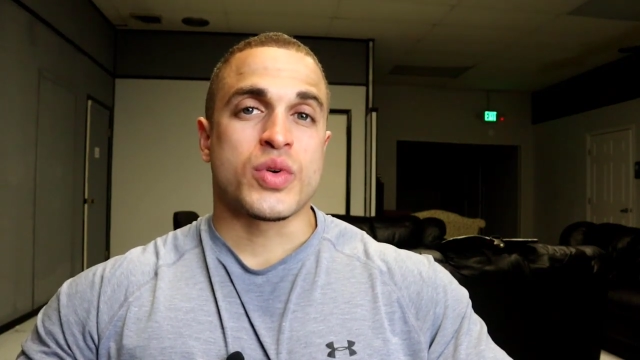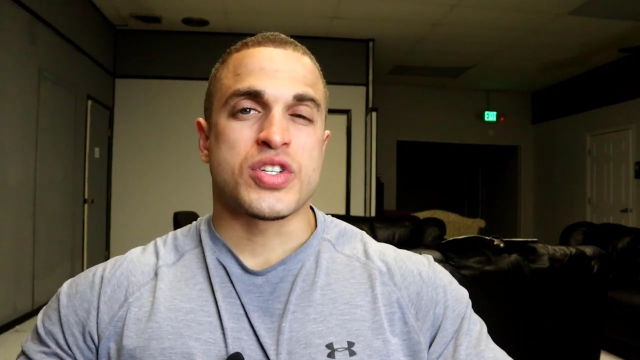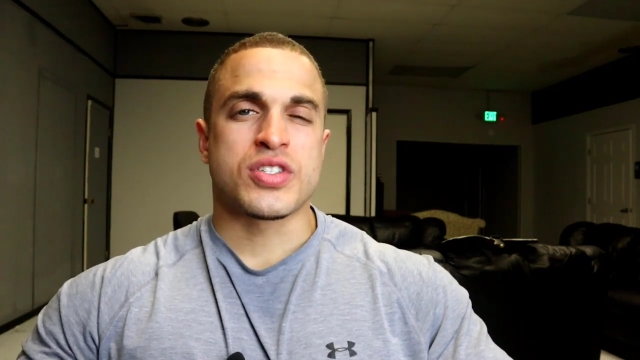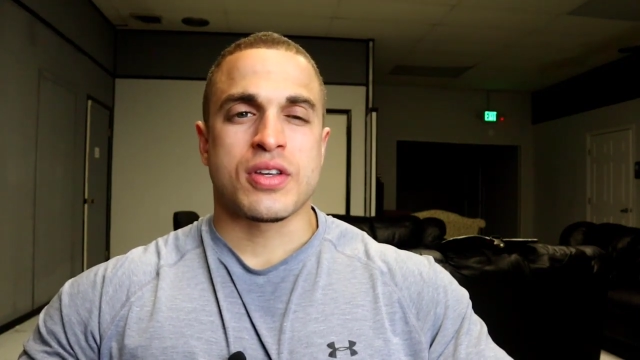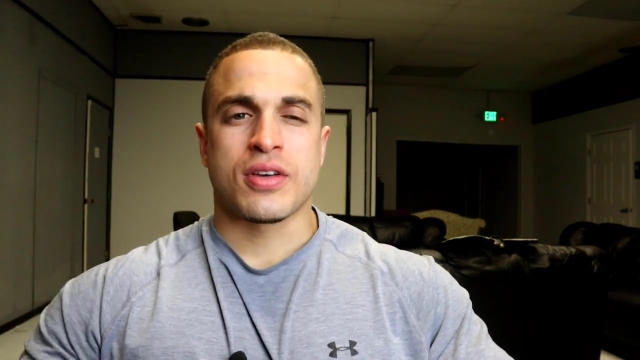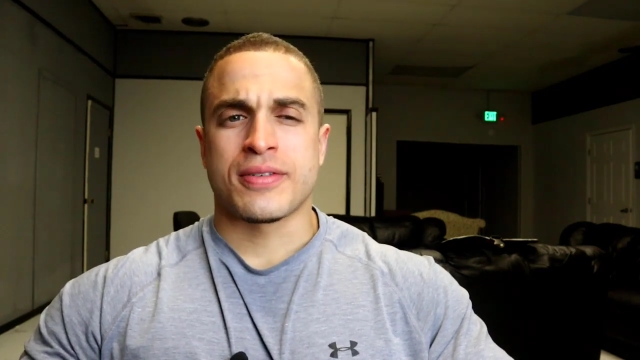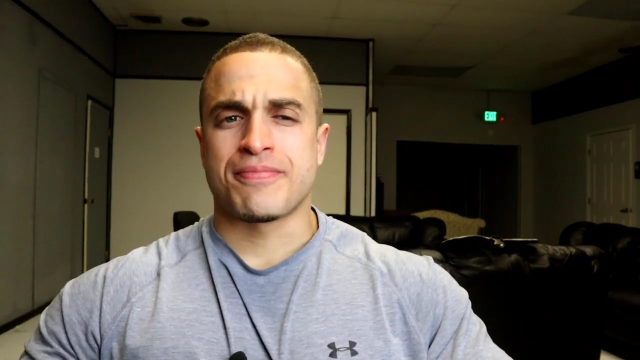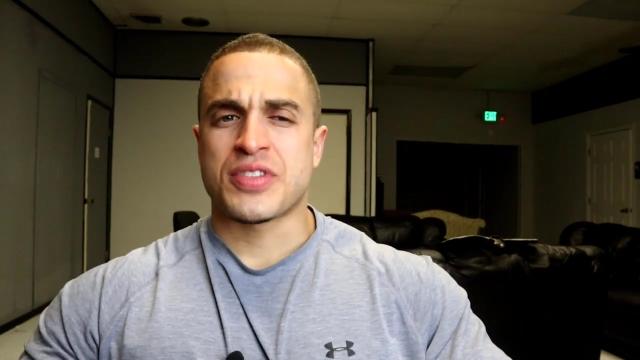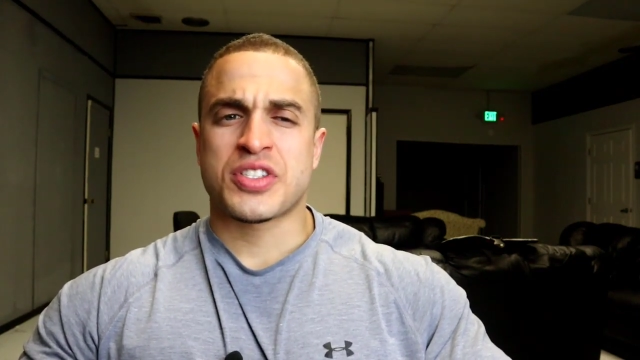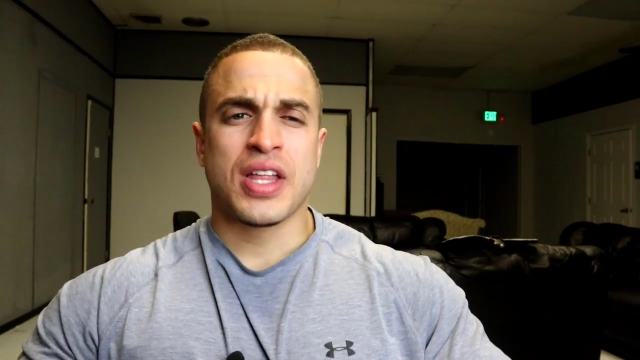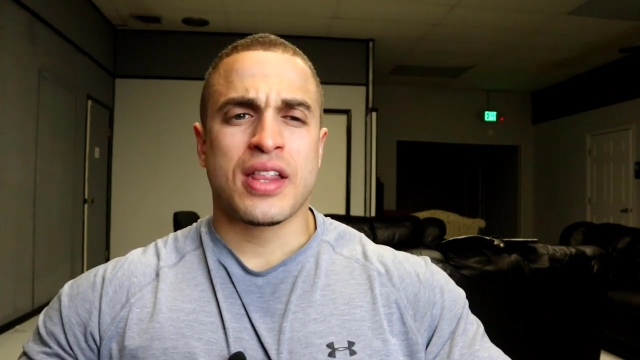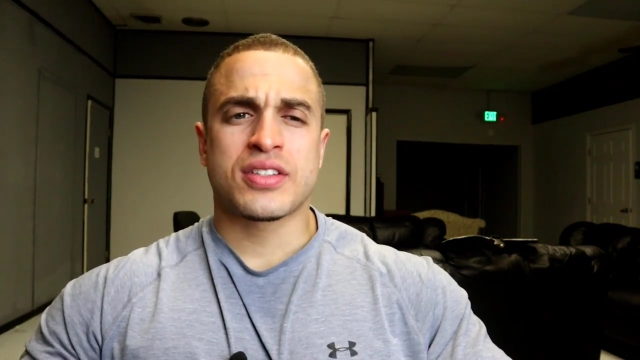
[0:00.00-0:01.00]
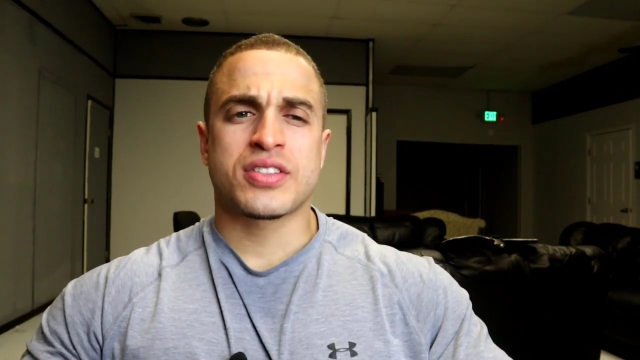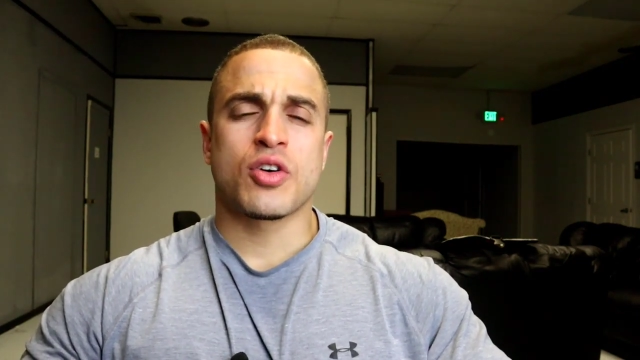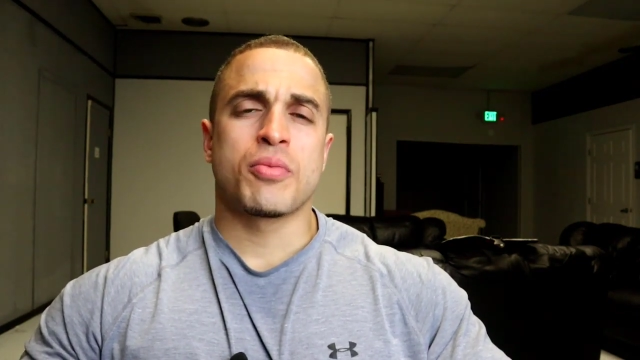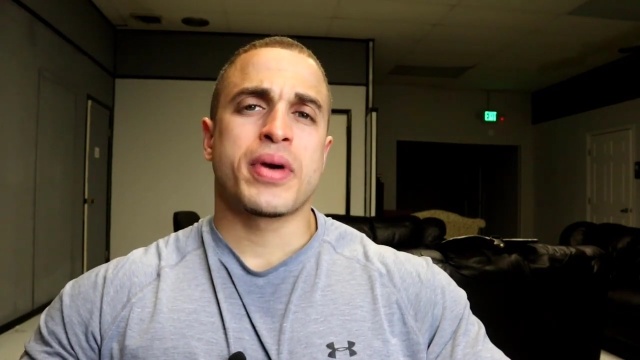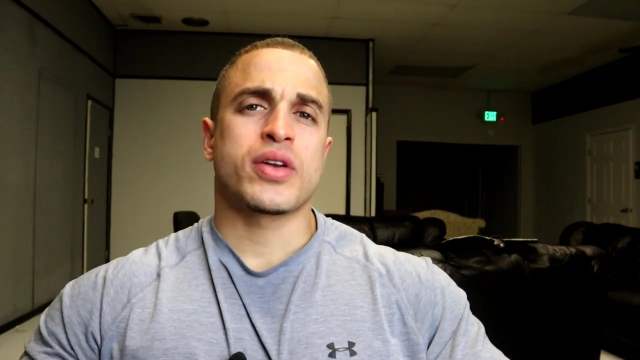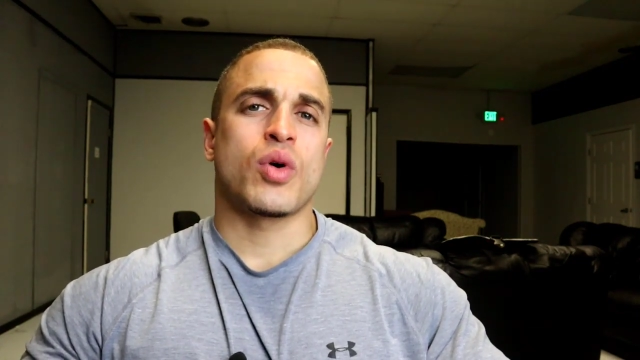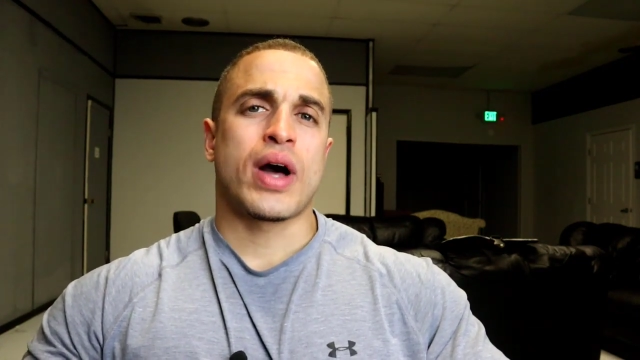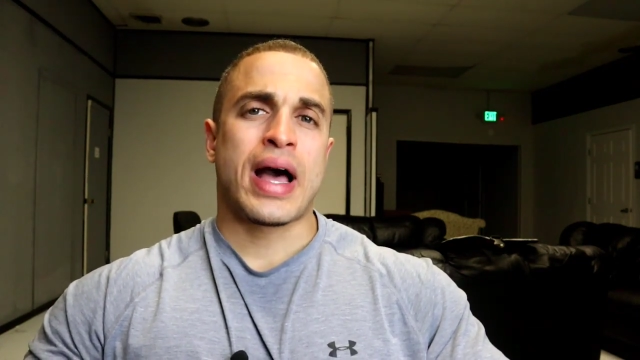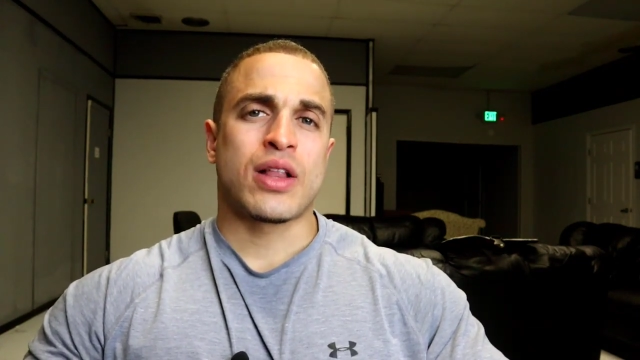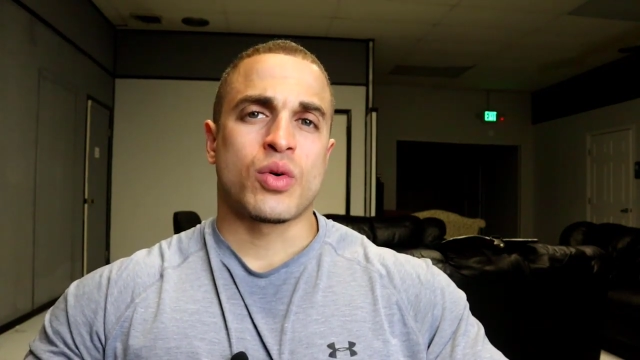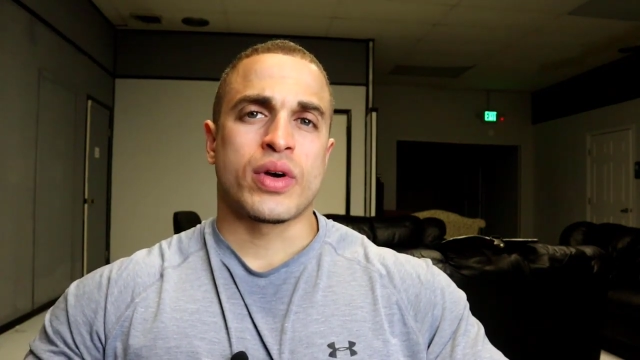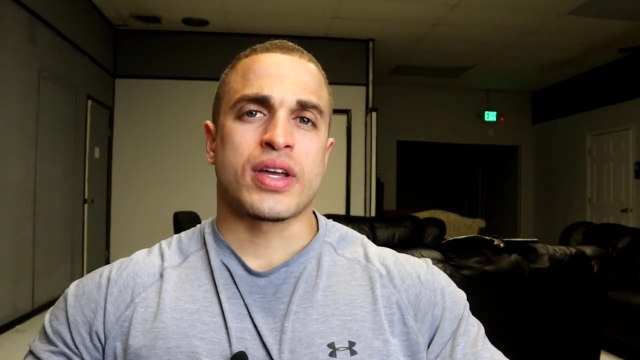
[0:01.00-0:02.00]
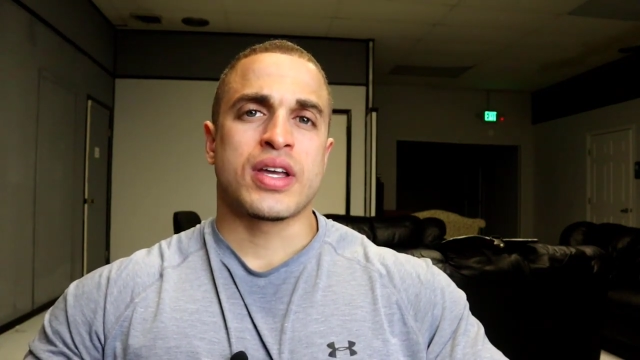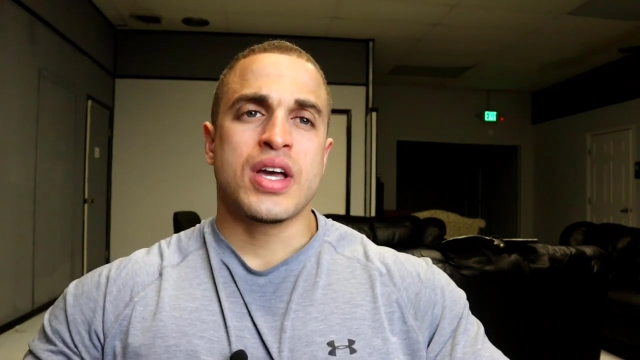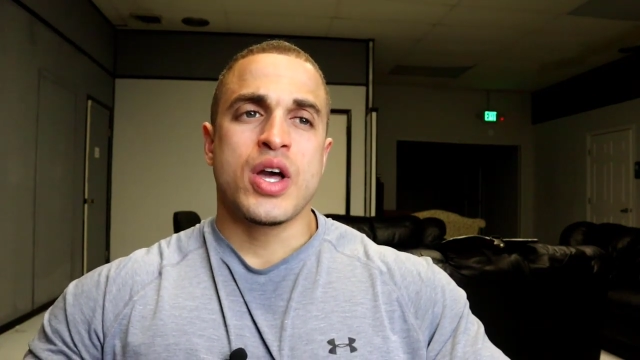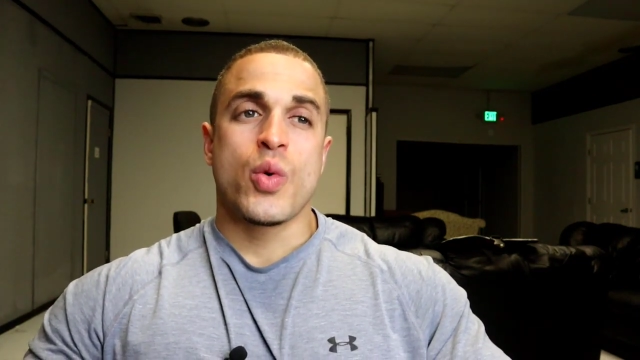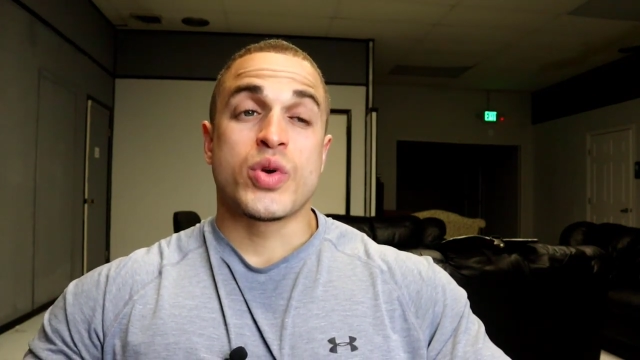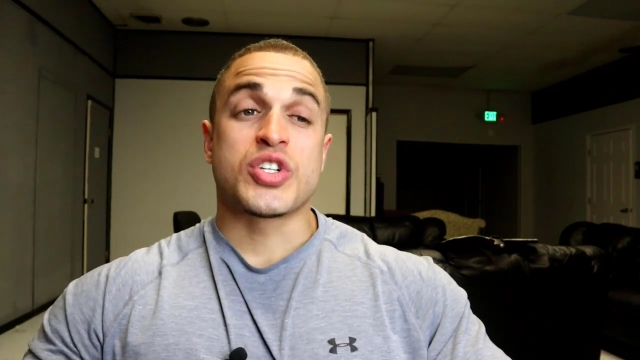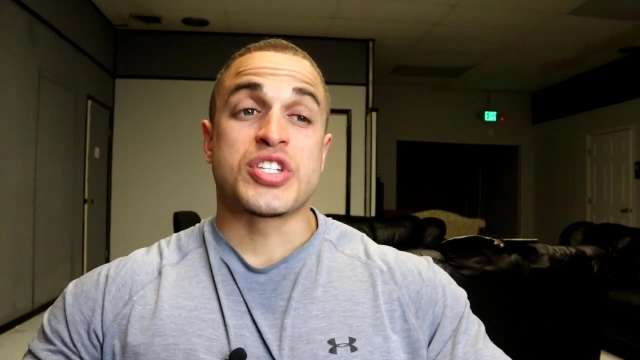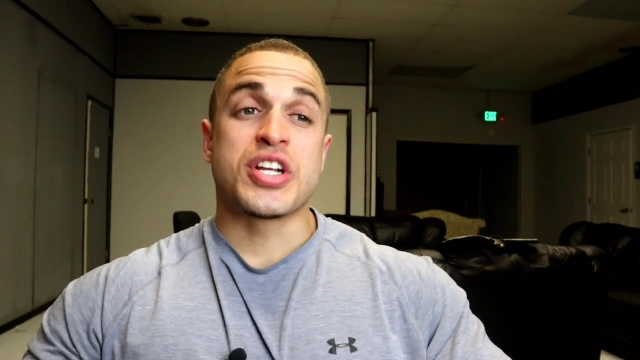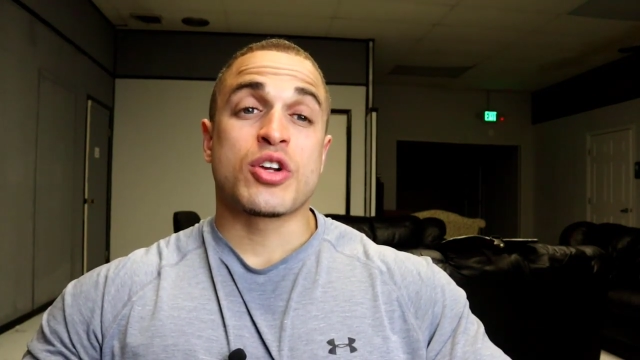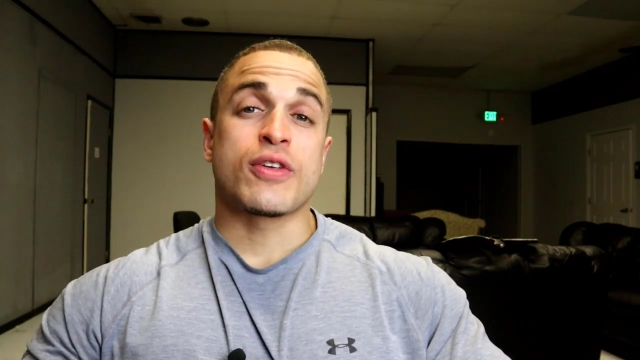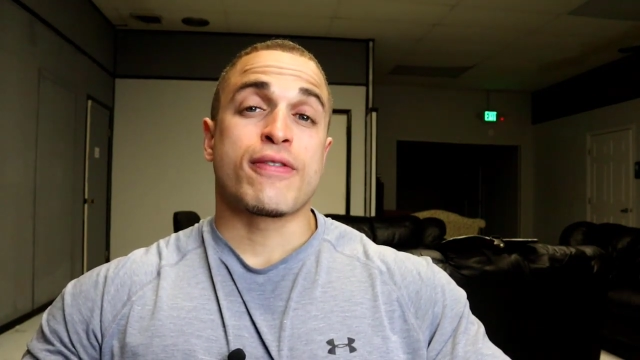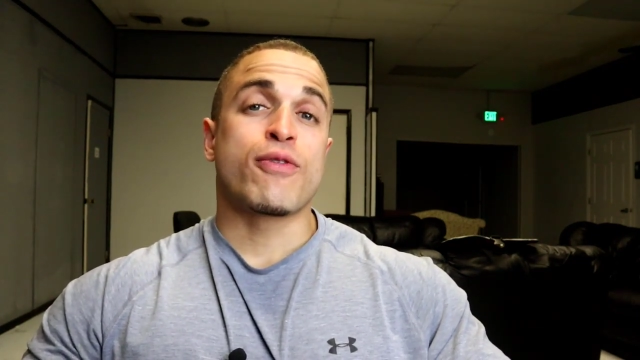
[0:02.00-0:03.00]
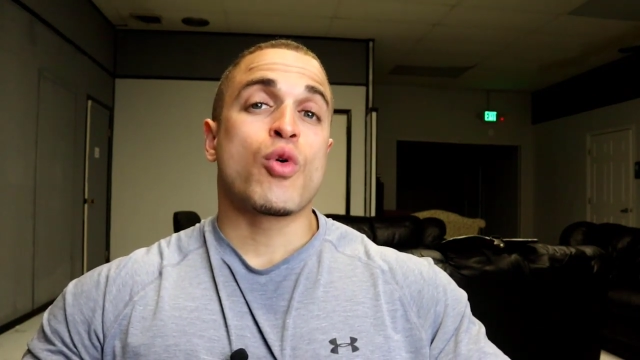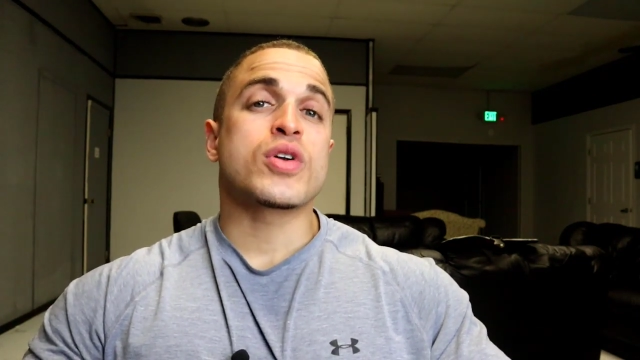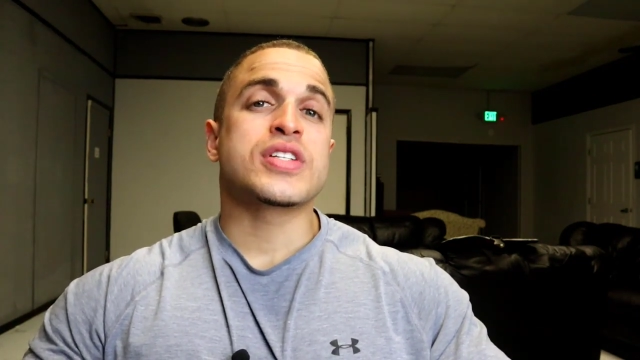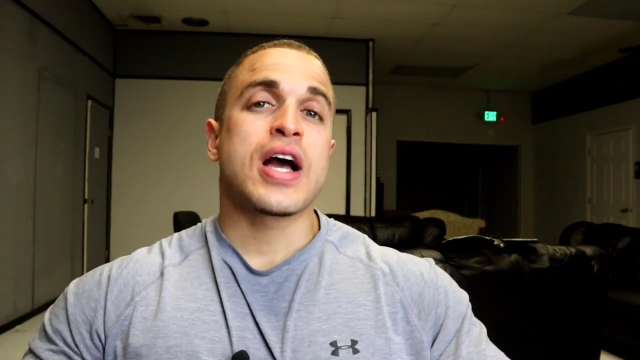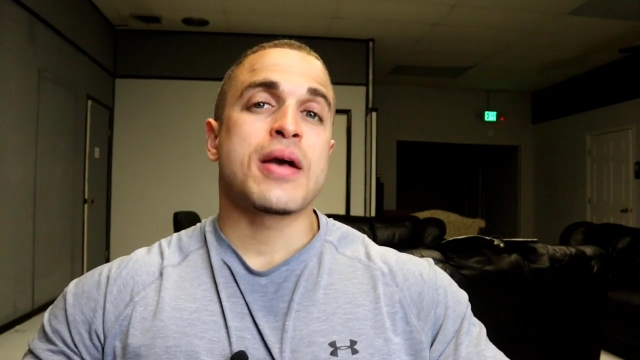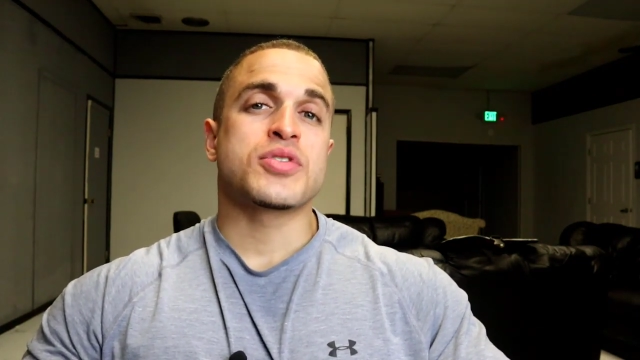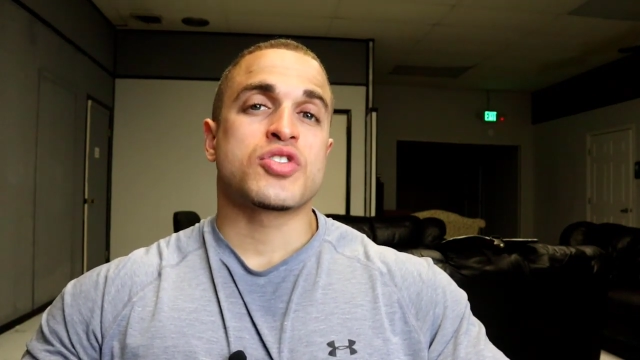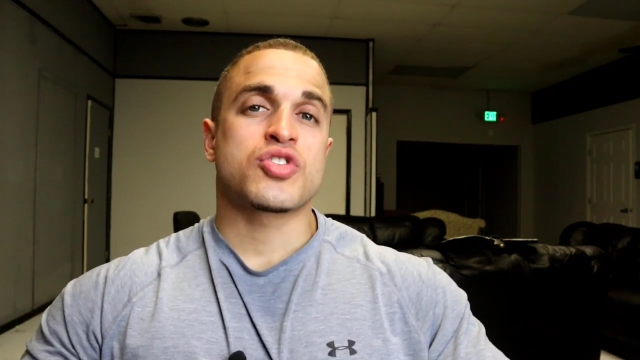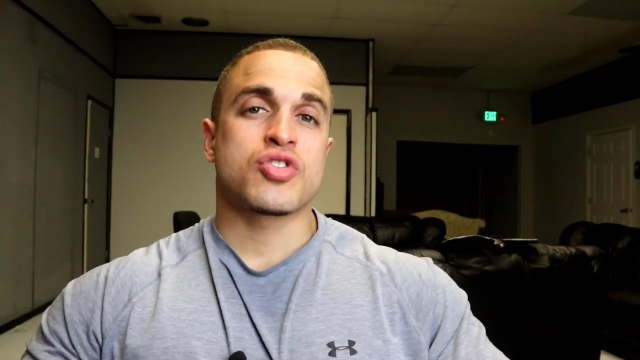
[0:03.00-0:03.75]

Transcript: which is a stainless steel metal alloy, which is nearly 4 times as